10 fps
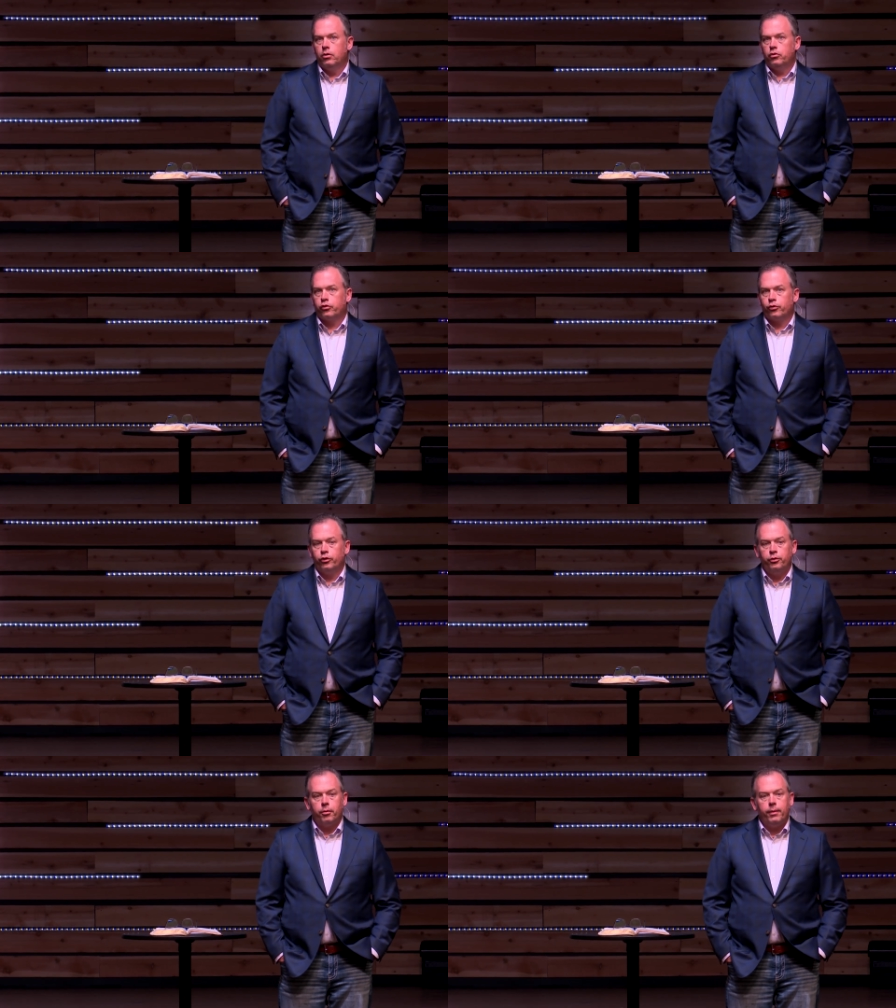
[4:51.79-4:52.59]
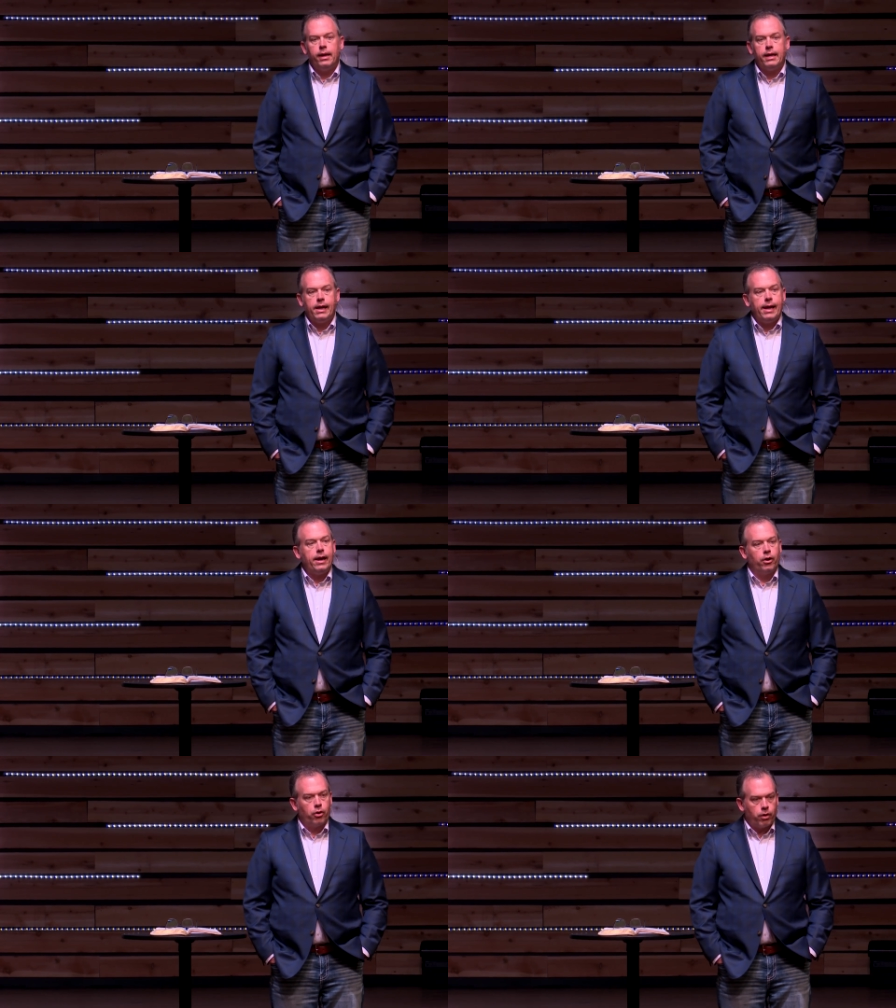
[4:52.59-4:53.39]
true to me
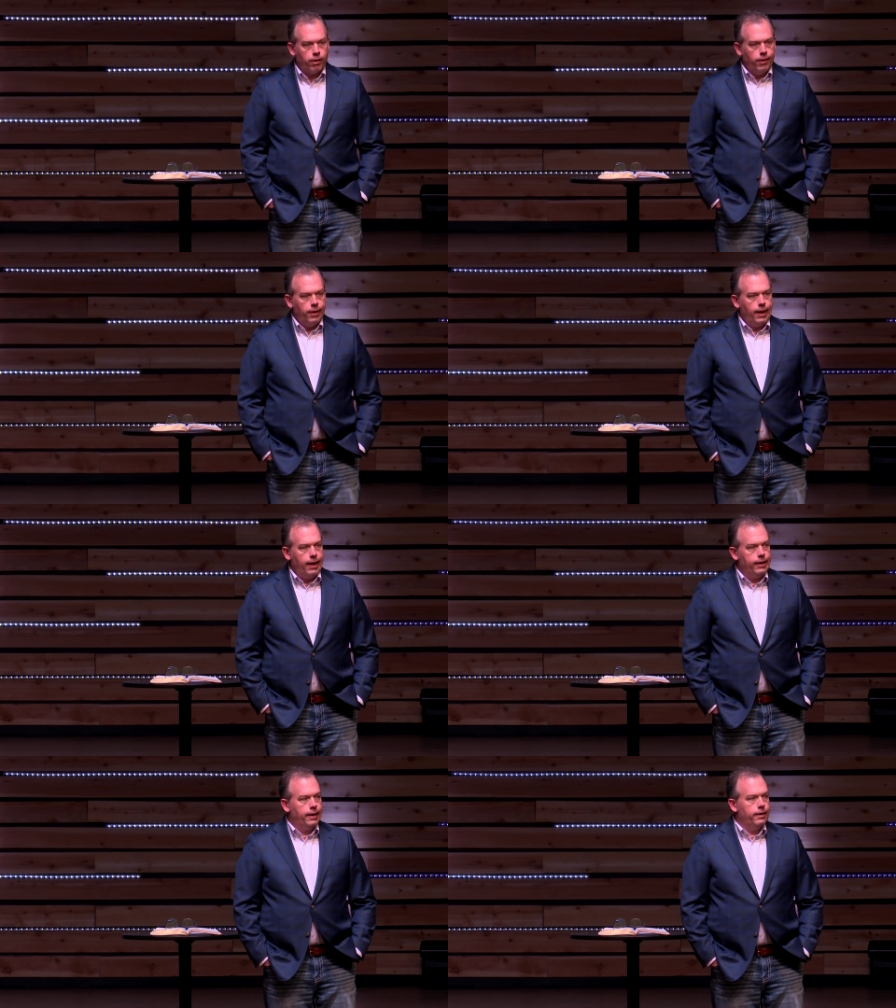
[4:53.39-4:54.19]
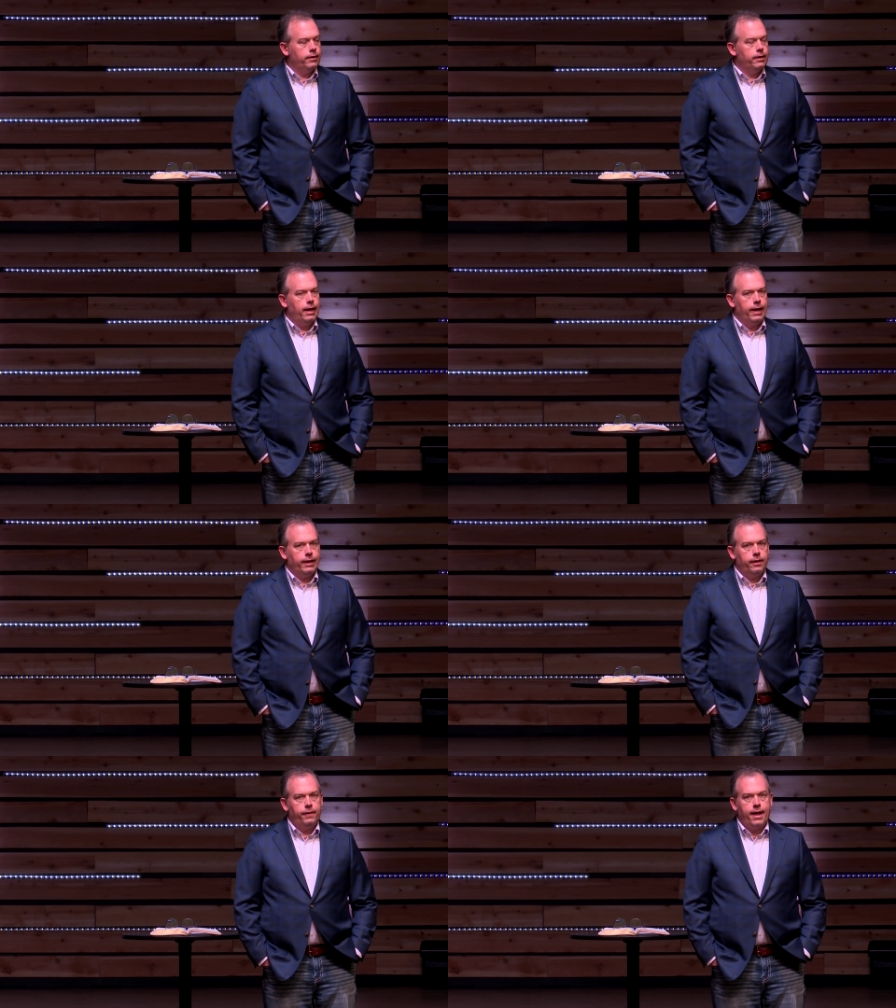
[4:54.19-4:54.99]
here and
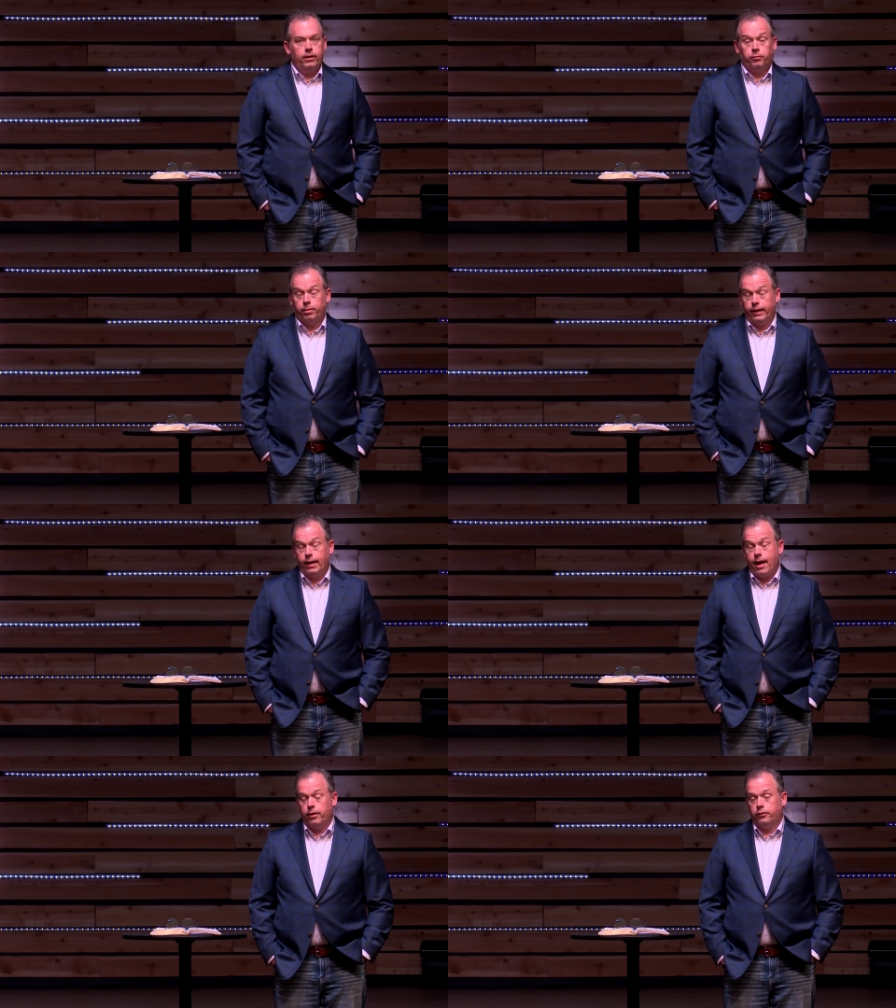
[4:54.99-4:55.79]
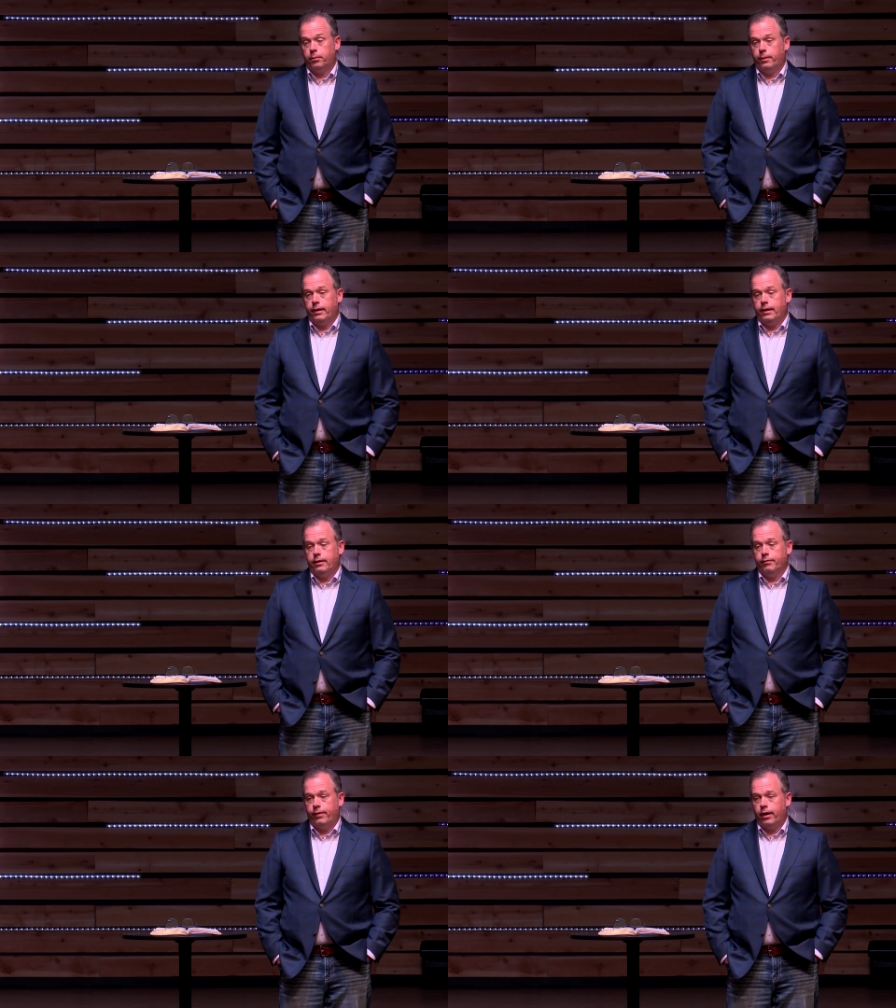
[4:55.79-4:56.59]
and that has played out to
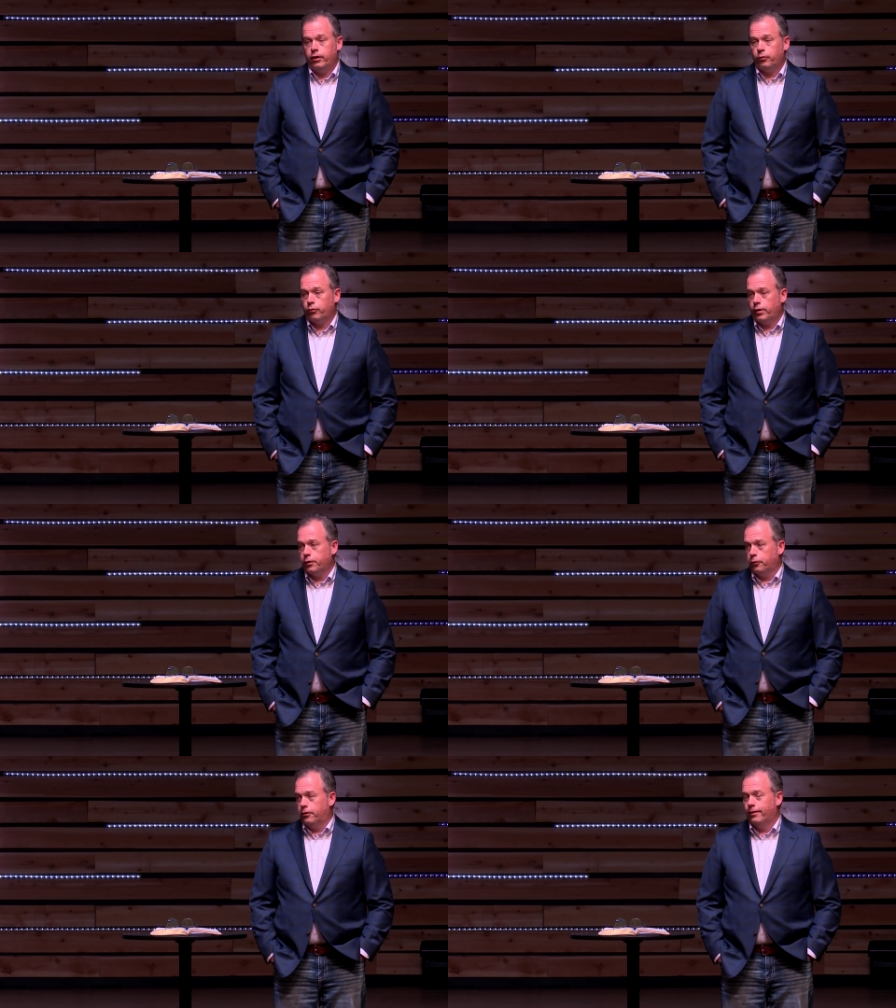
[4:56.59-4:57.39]
be very real